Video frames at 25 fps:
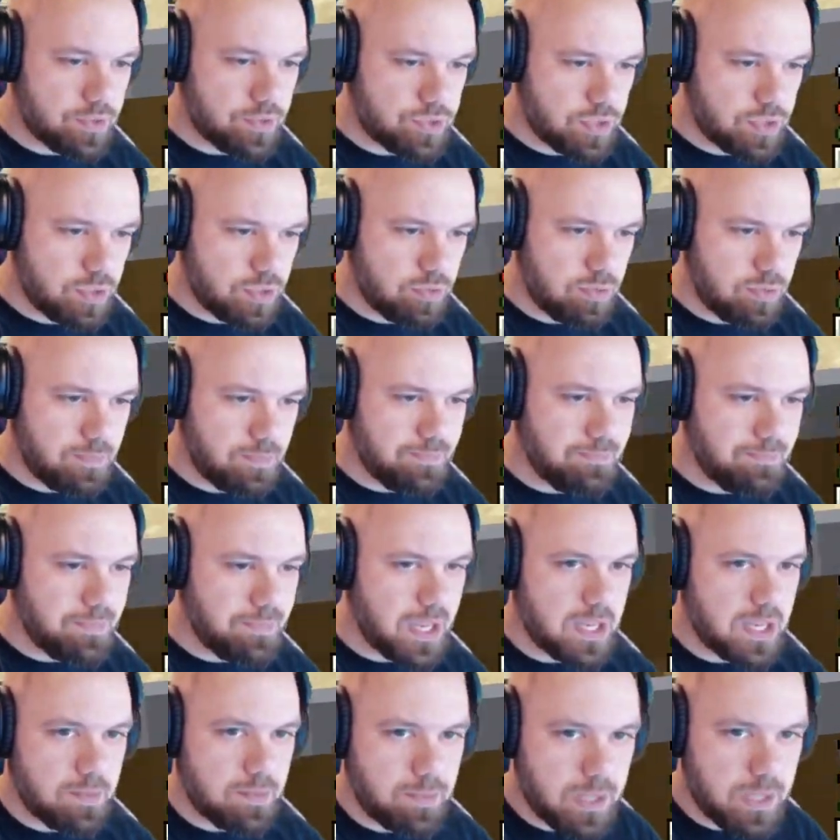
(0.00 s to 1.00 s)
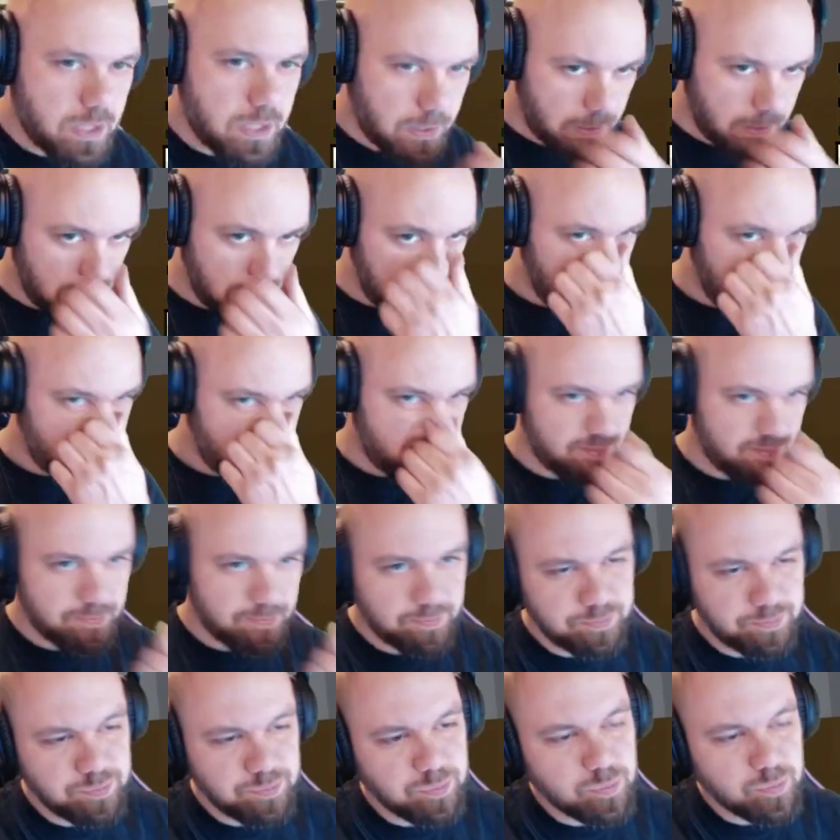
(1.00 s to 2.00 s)
soon? Maybe.
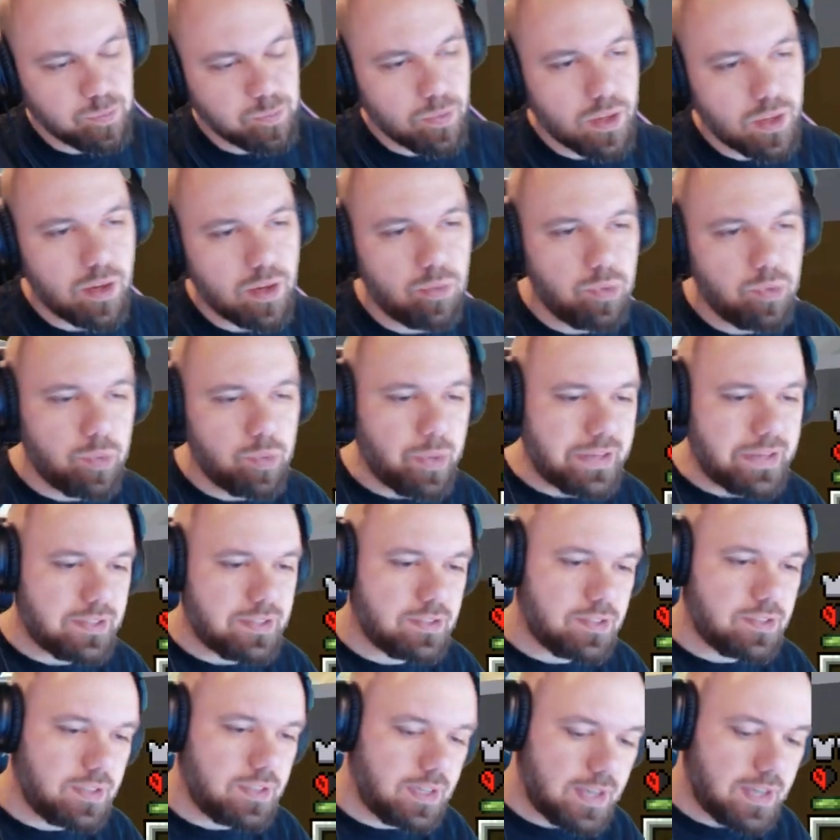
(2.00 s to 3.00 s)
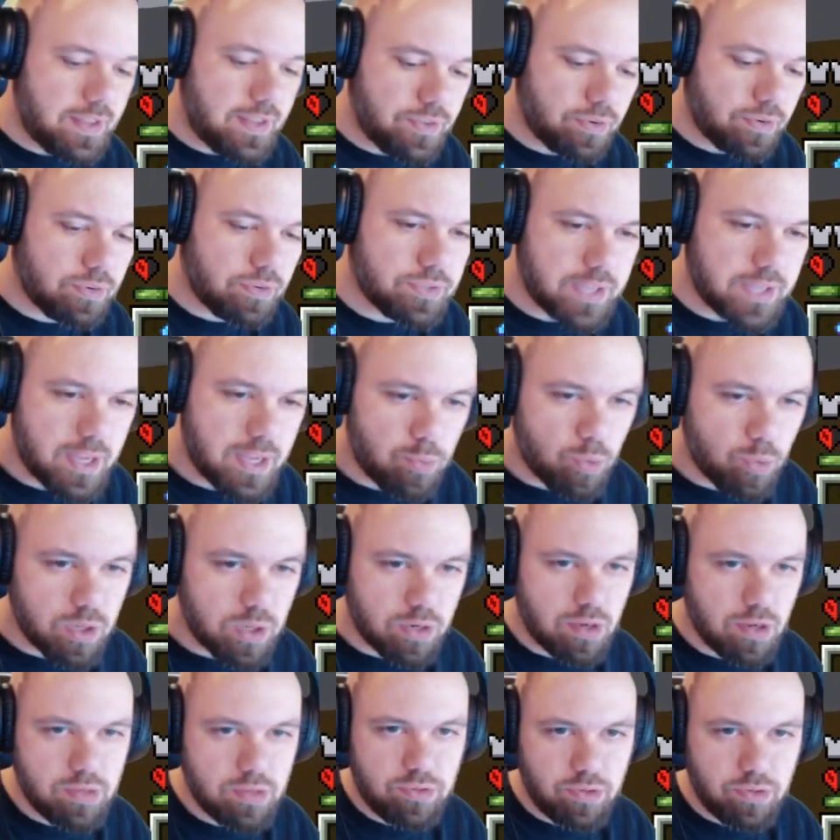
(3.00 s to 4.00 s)
We went into the nether on day
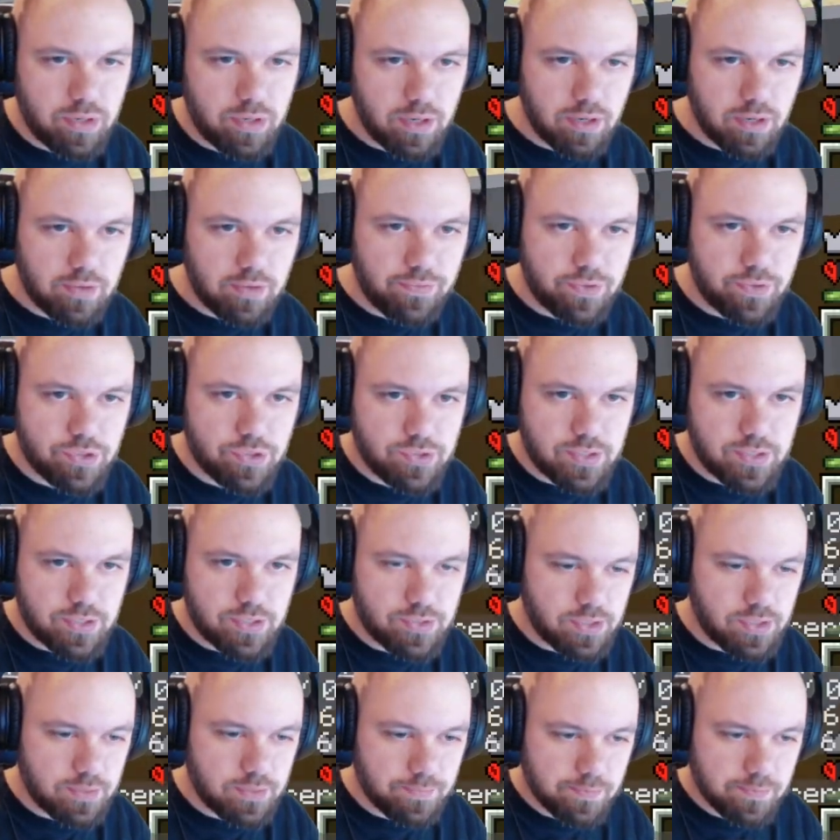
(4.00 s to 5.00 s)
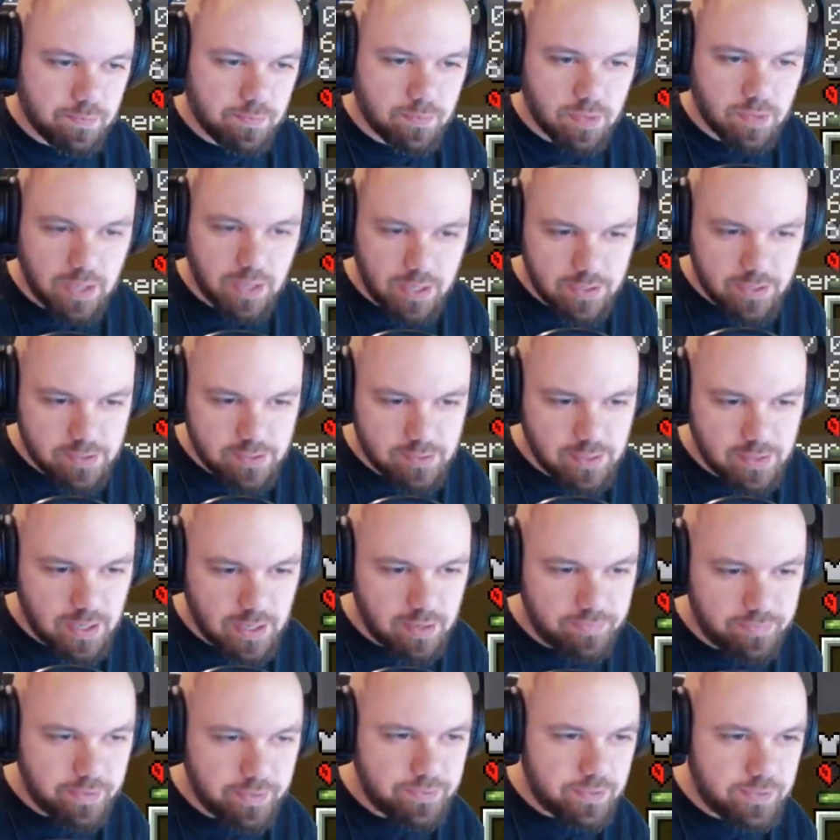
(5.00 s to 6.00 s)
100 in the first season, and it's
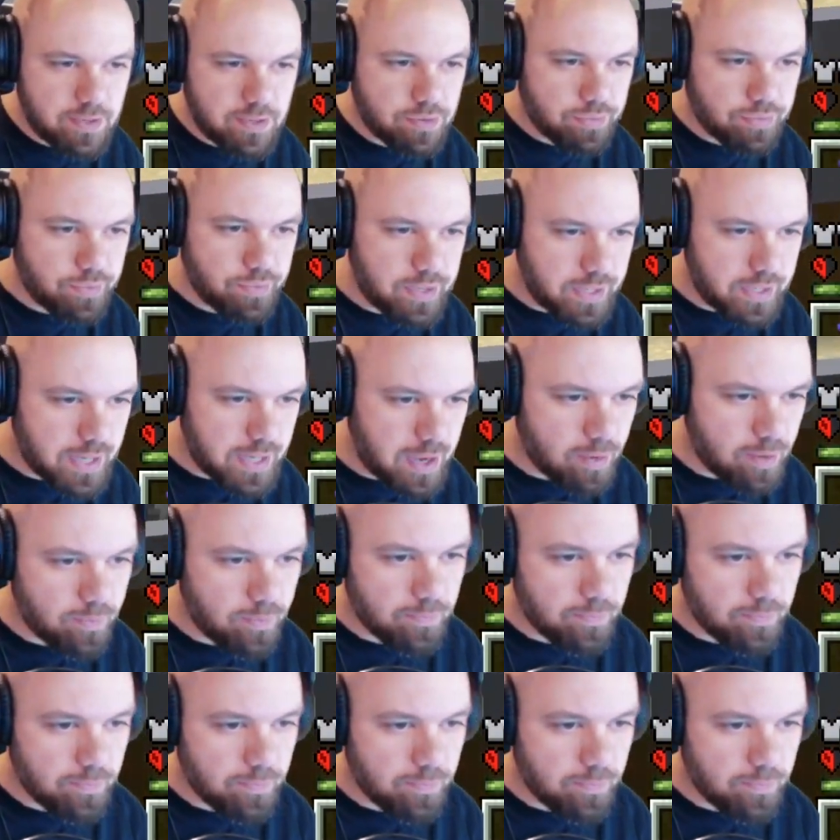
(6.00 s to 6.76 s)
day 53 now.